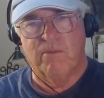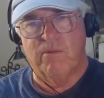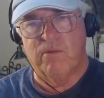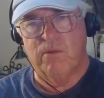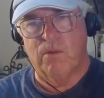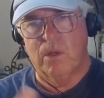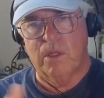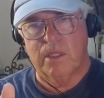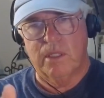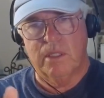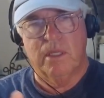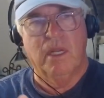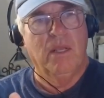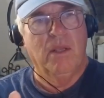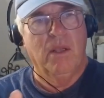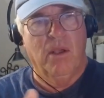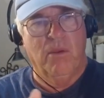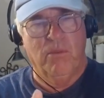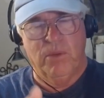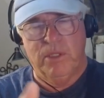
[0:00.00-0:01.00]
for it.
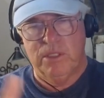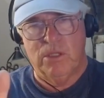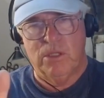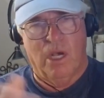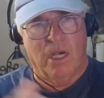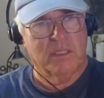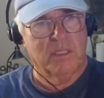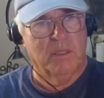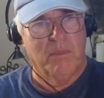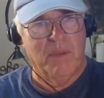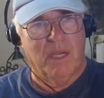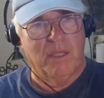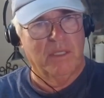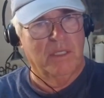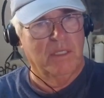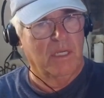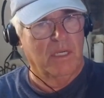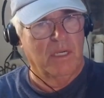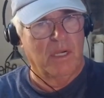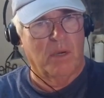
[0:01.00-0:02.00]
And we talked about
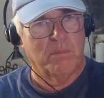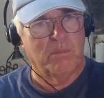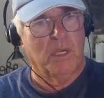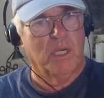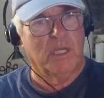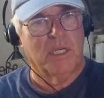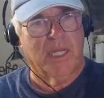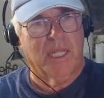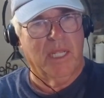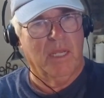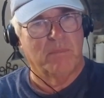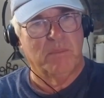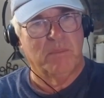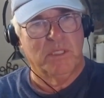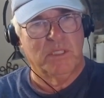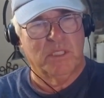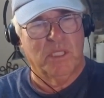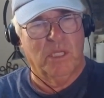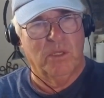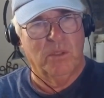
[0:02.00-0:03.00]
it in our putting
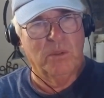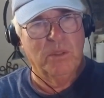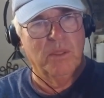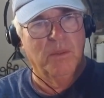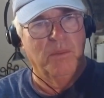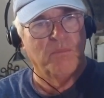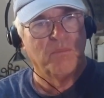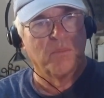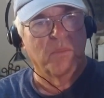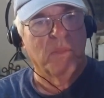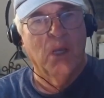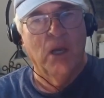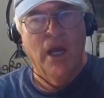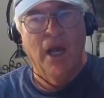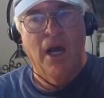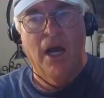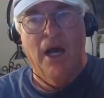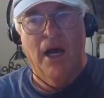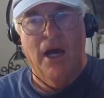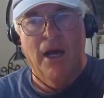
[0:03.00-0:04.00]
episode.
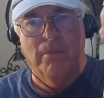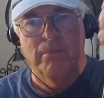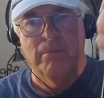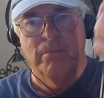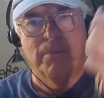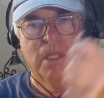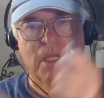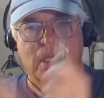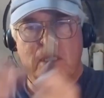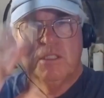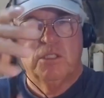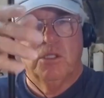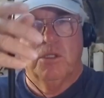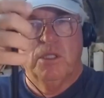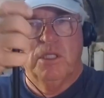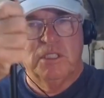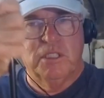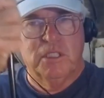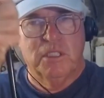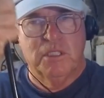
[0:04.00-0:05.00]
So
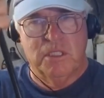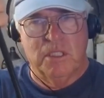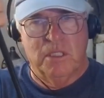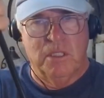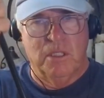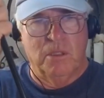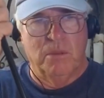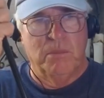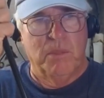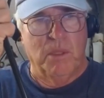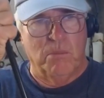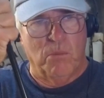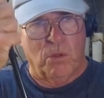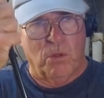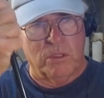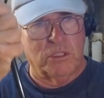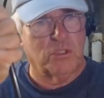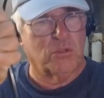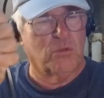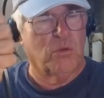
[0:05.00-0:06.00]
this is a little bit
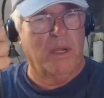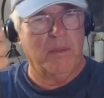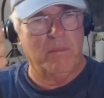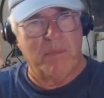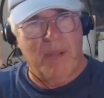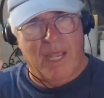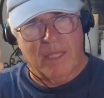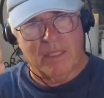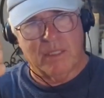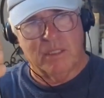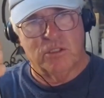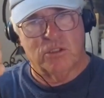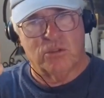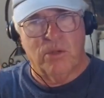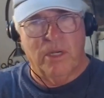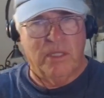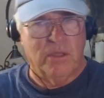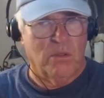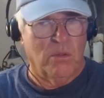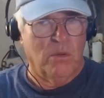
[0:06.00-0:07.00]
more straight back and
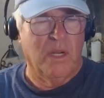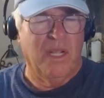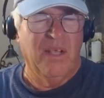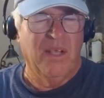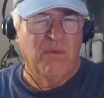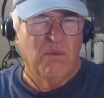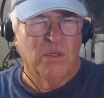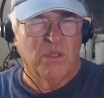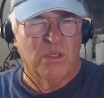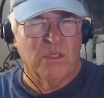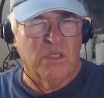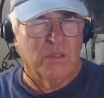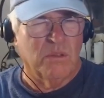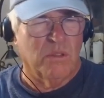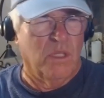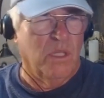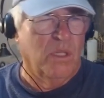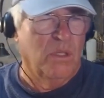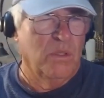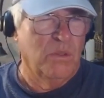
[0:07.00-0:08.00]
straight through. It will
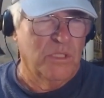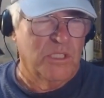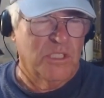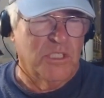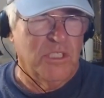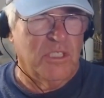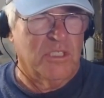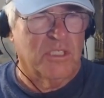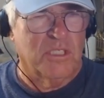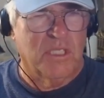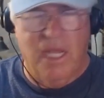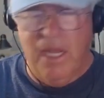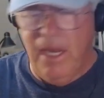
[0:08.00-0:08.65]
close just a